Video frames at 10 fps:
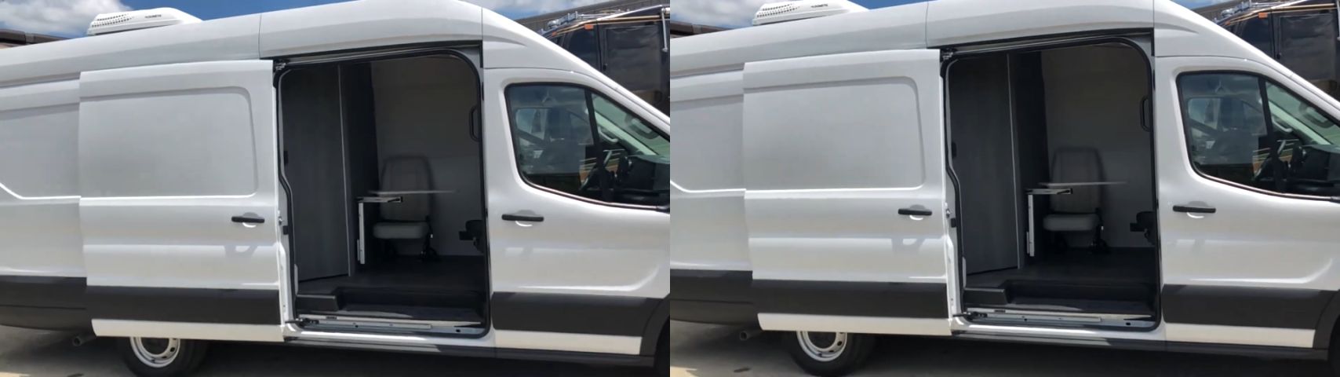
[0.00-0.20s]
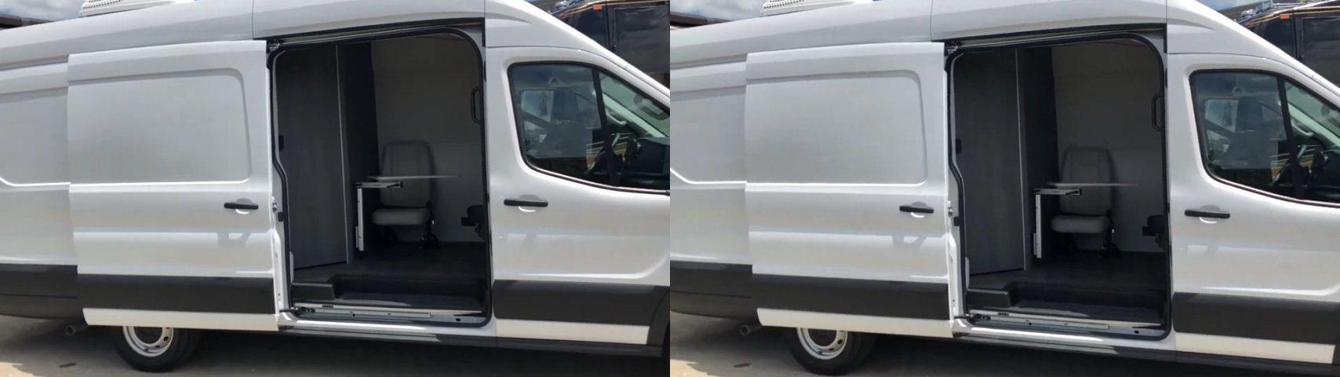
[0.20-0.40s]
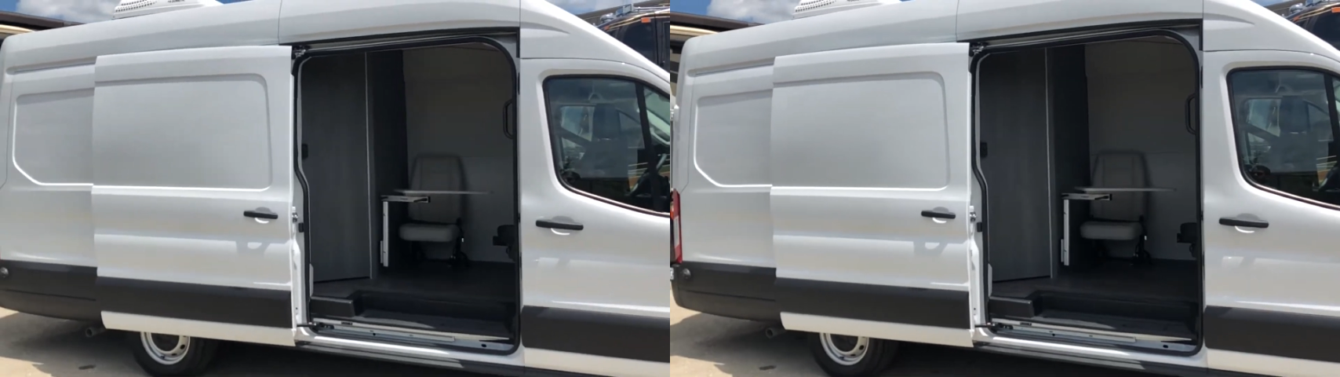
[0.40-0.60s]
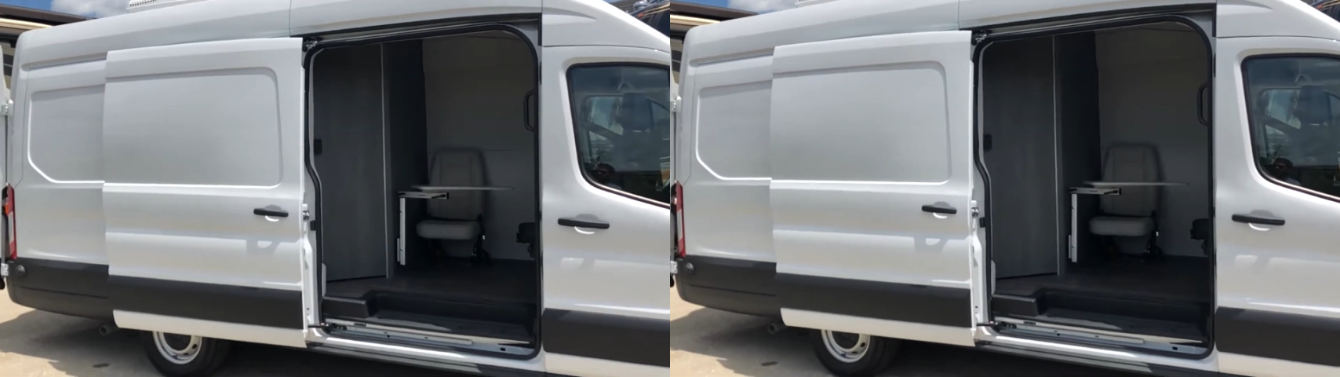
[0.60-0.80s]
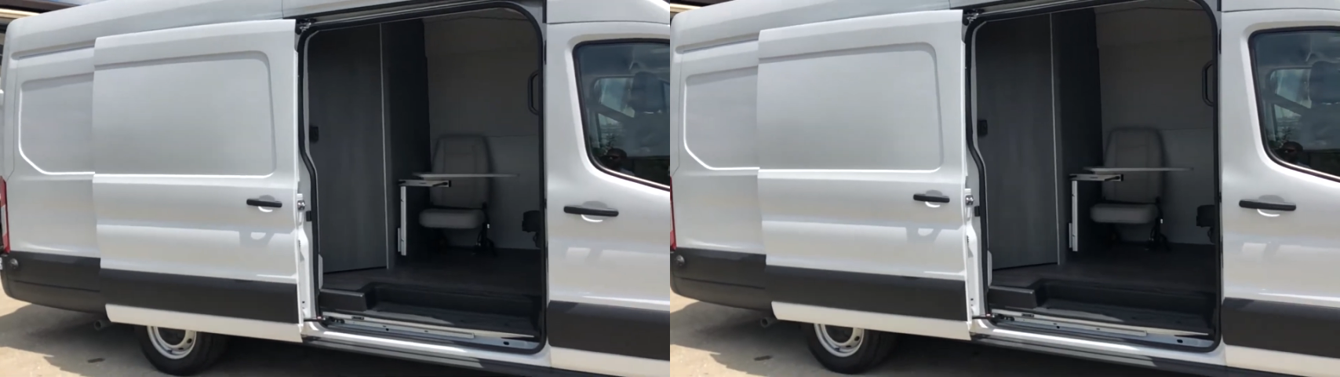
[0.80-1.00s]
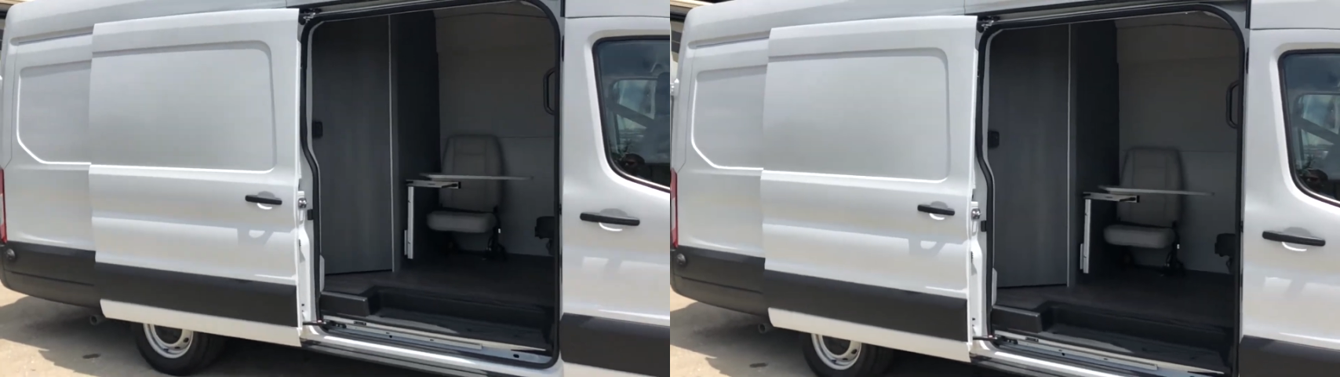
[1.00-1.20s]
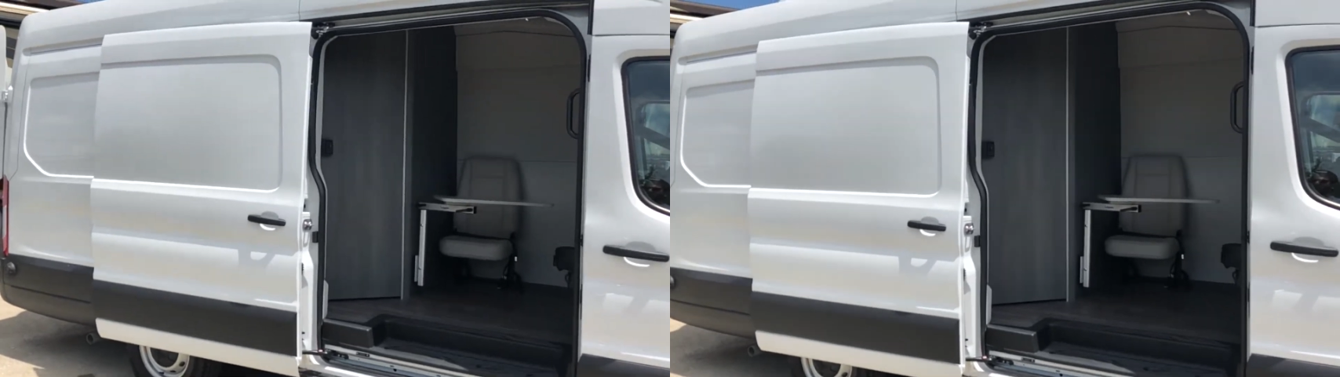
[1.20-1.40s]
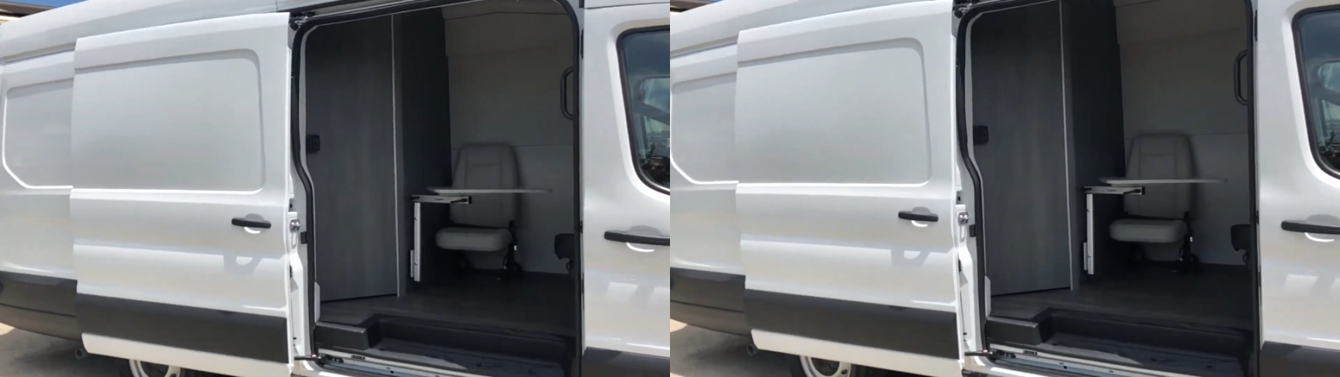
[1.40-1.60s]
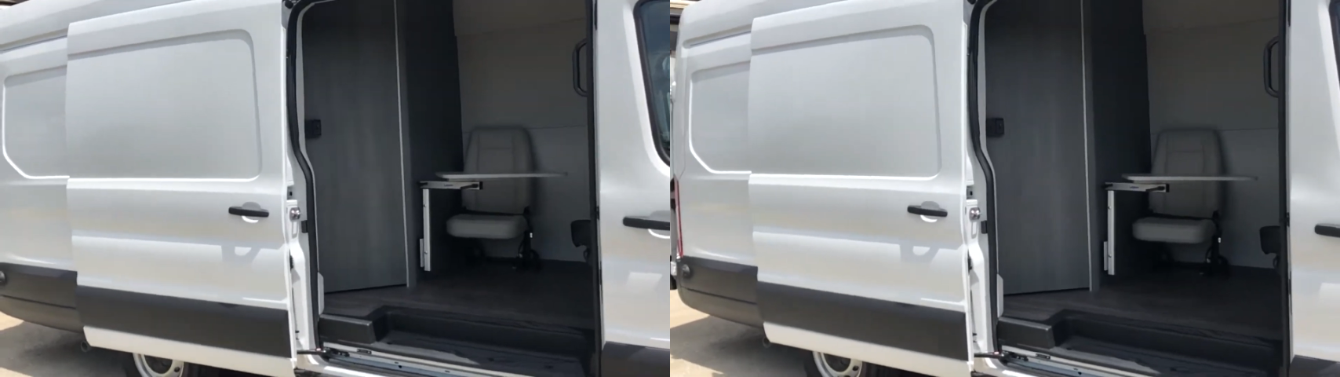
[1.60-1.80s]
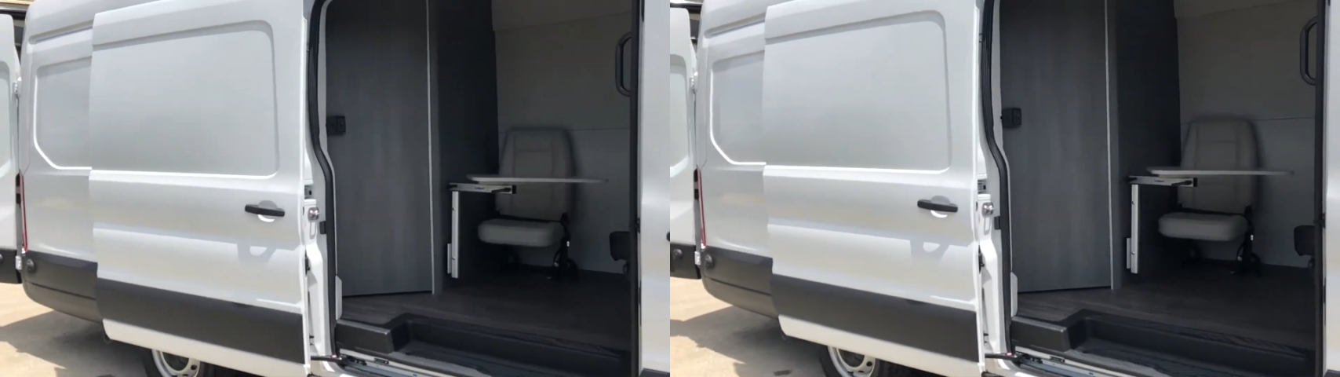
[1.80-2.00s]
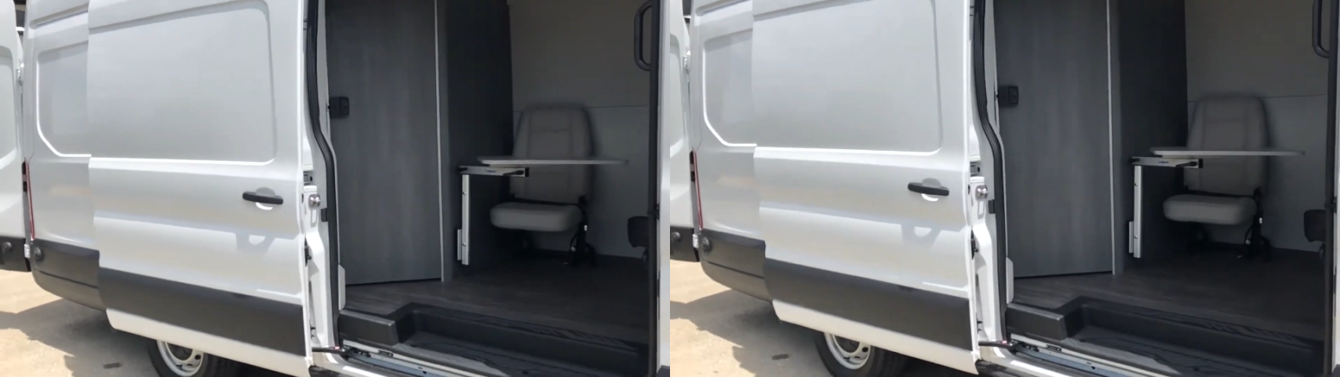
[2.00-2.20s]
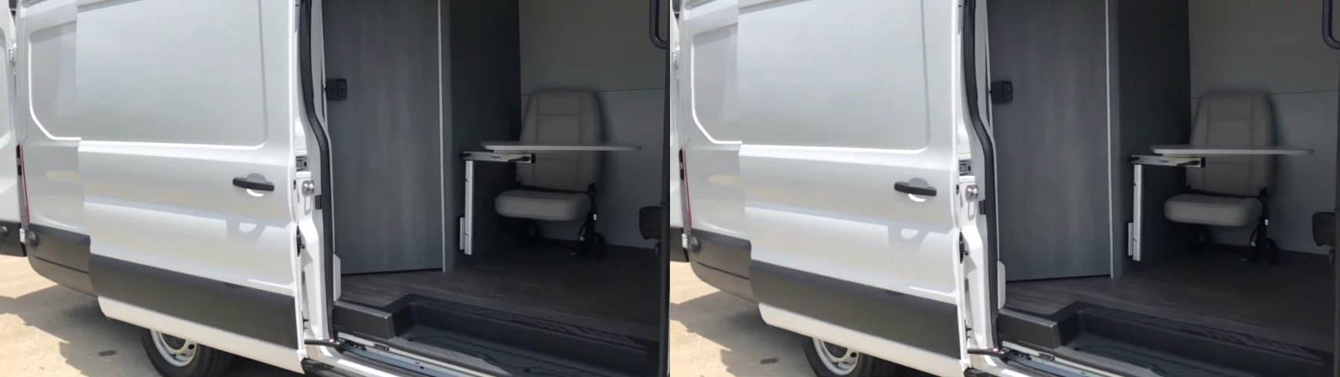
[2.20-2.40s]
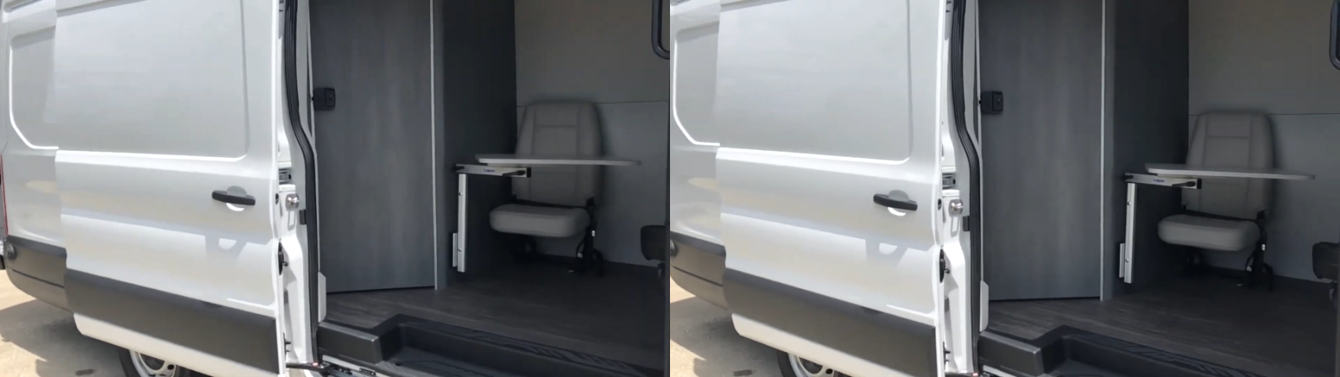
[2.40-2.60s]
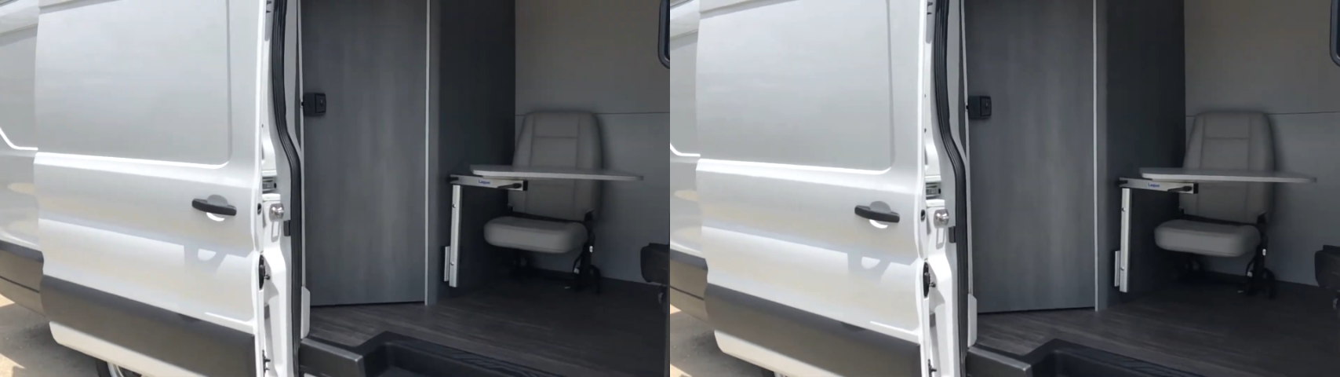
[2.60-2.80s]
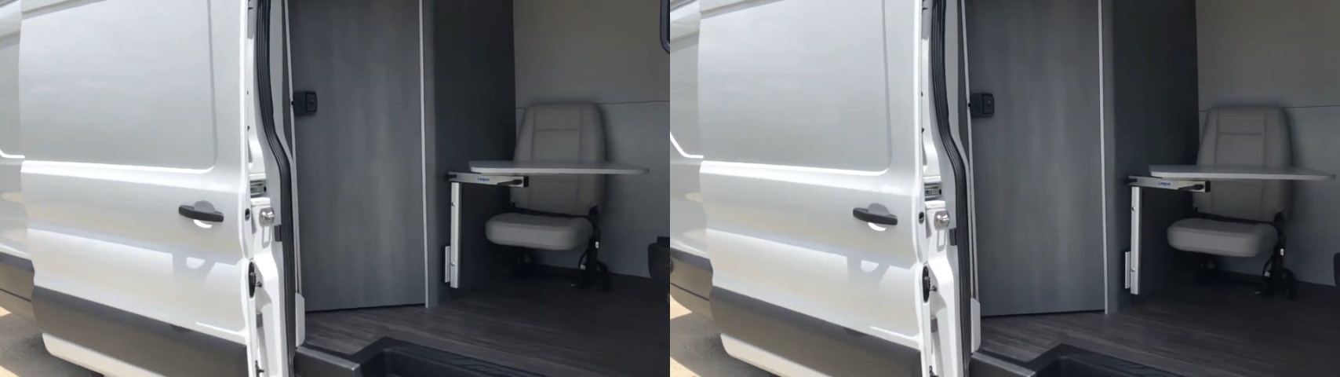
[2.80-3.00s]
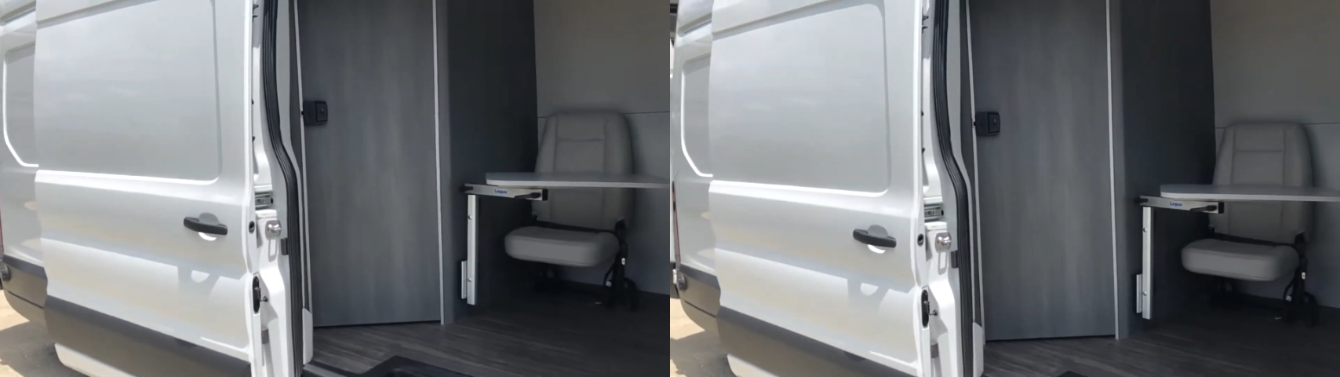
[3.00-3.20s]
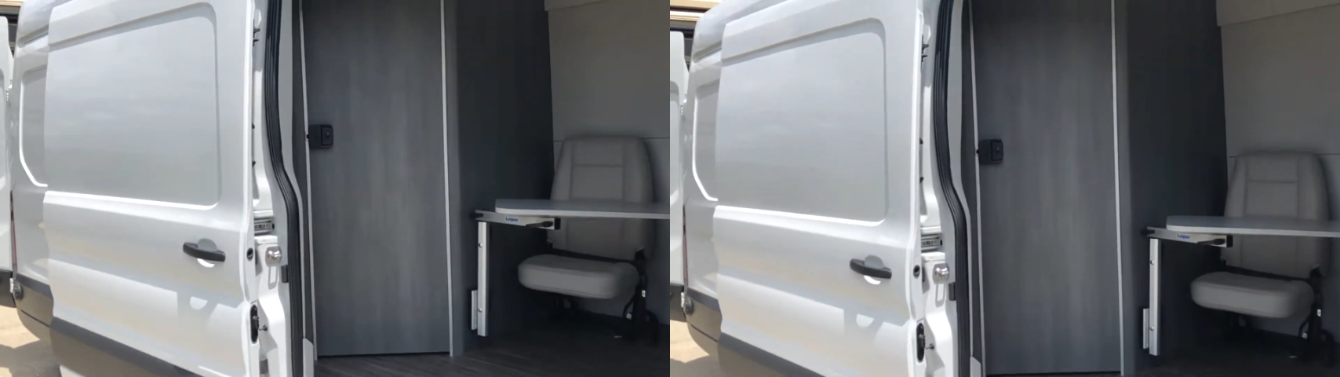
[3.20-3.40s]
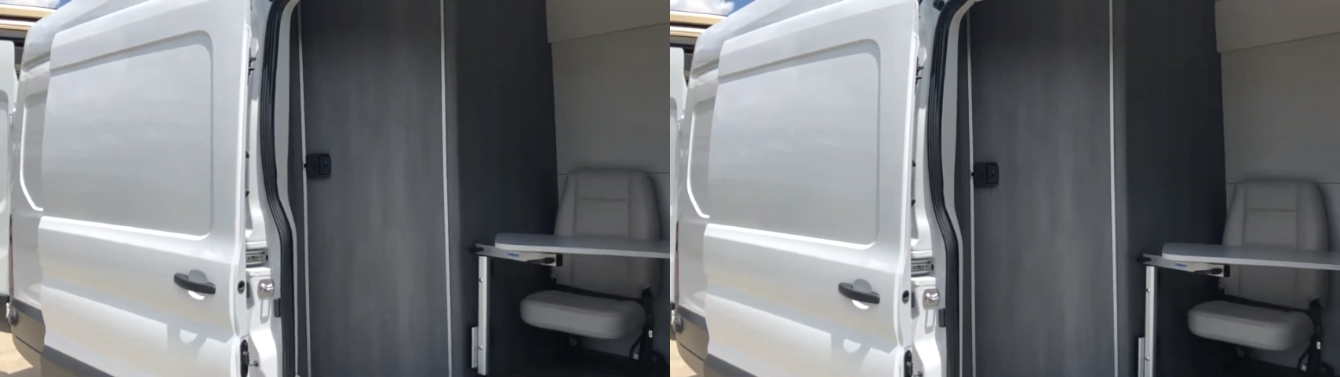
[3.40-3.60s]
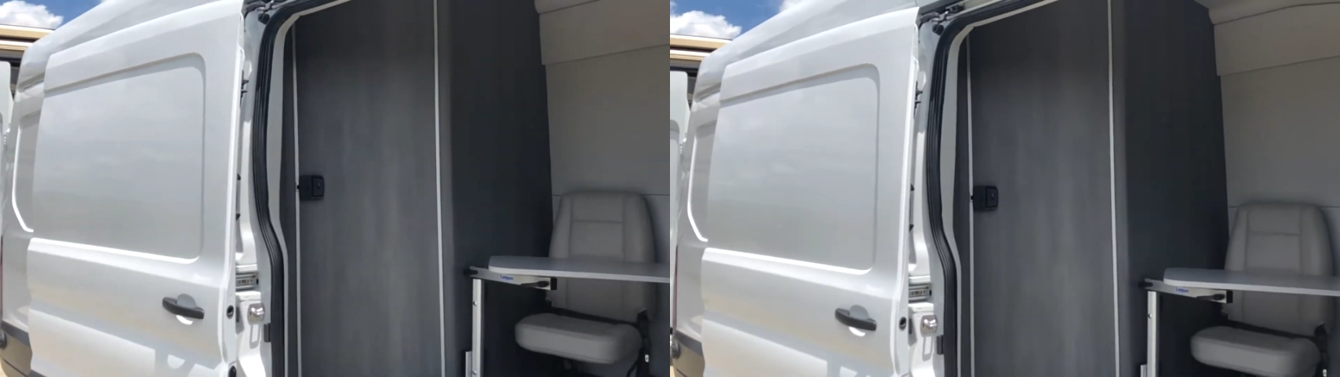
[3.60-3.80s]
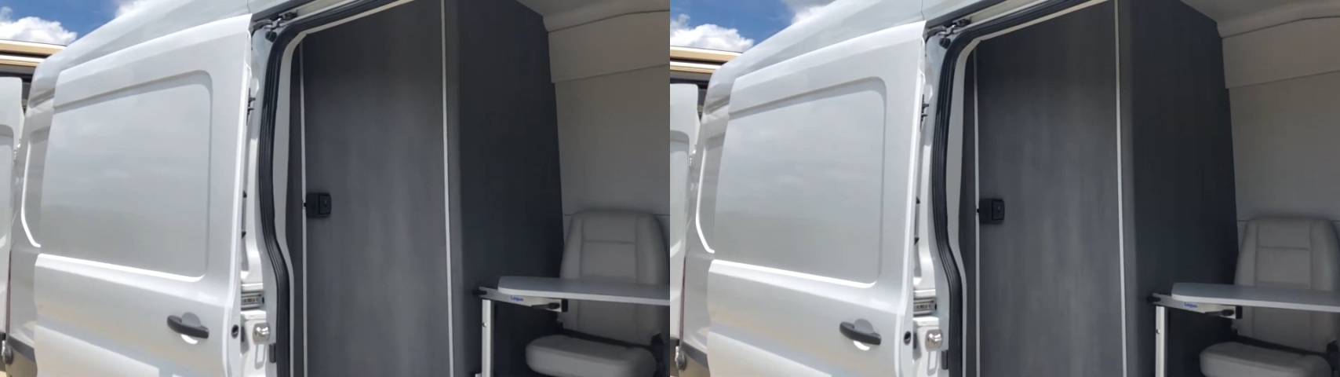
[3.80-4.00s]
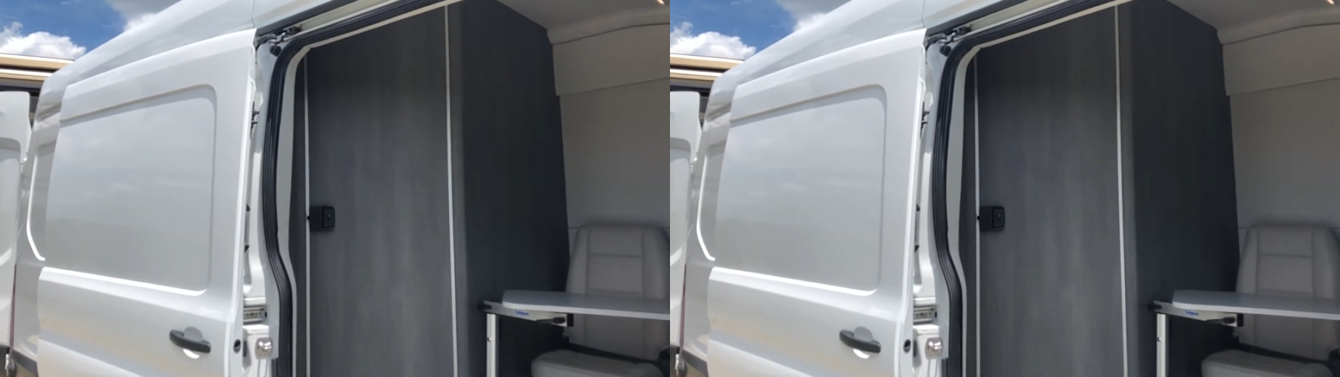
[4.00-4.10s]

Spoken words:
[unreadable: no face in view]